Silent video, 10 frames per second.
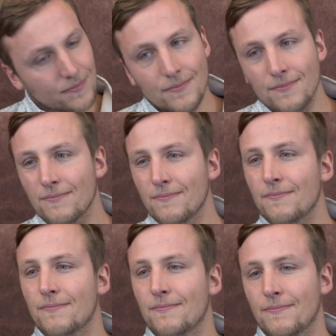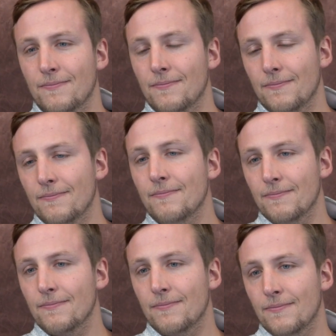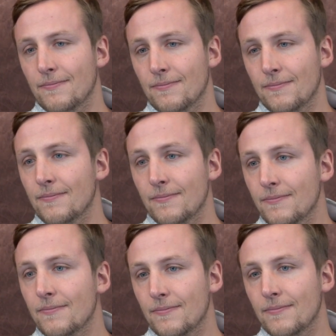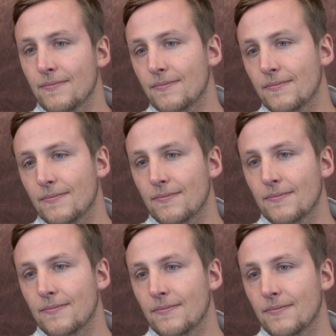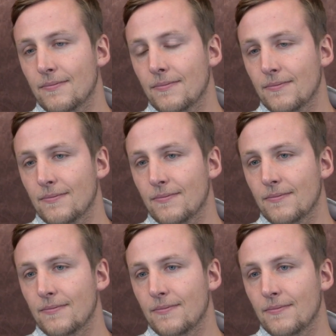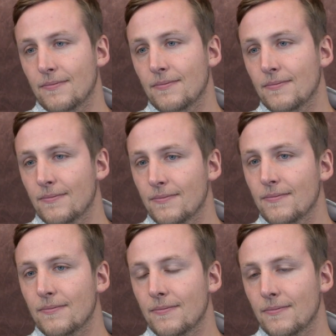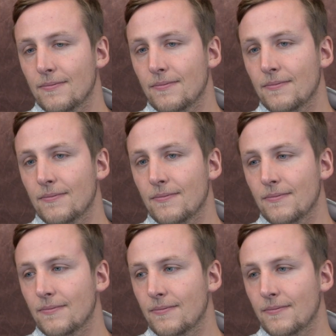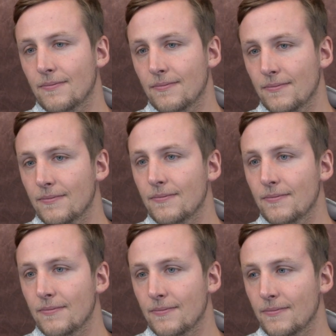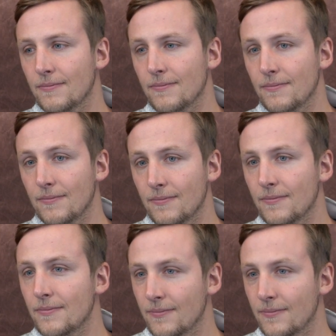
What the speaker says: No words are spoken by the person on screen.